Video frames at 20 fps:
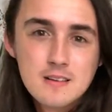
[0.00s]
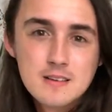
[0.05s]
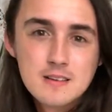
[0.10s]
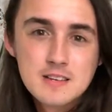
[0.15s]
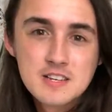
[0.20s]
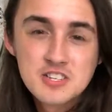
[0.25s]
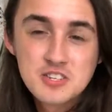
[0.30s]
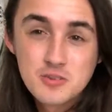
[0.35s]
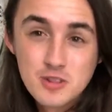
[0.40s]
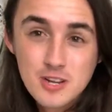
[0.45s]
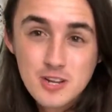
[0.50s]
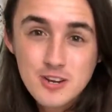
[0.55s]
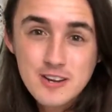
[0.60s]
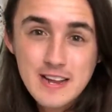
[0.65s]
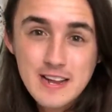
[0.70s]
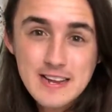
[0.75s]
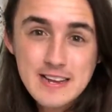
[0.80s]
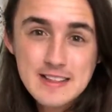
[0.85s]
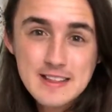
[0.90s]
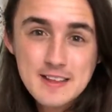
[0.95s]
Did you learn
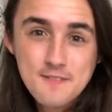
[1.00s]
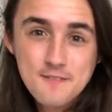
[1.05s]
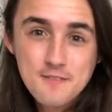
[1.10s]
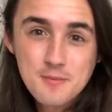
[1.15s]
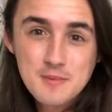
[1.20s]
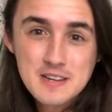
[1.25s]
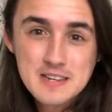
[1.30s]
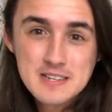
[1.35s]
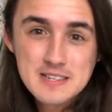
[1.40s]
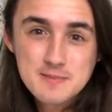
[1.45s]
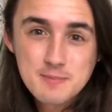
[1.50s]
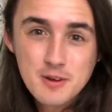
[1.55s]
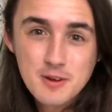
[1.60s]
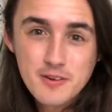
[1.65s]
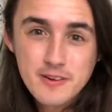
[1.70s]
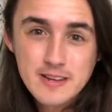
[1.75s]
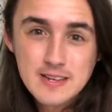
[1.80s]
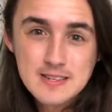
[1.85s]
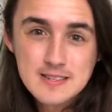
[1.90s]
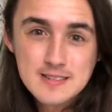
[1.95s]
anything from the
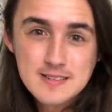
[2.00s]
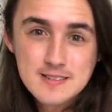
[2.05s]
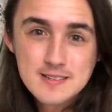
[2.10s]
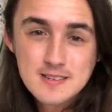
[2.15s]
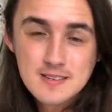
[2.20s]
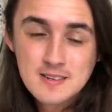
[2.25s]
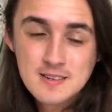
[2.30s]
experience?